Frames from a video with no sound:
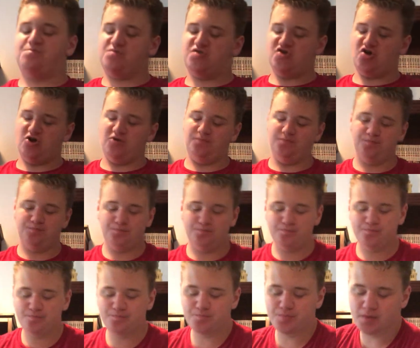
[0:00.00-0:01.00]
So,
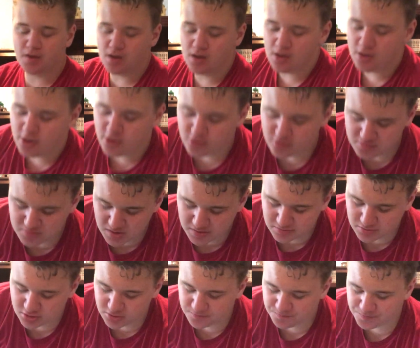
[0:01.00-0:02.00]

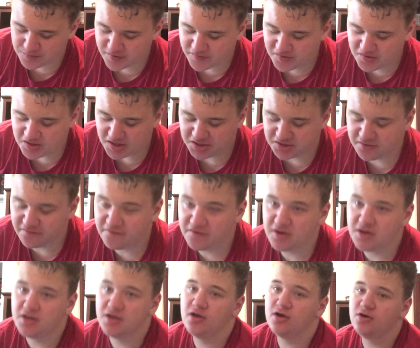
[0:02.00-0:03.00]
remember, if you like the
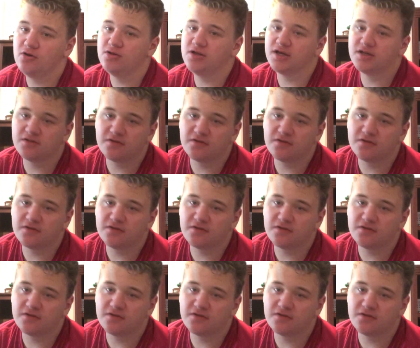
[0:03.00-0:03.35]
video,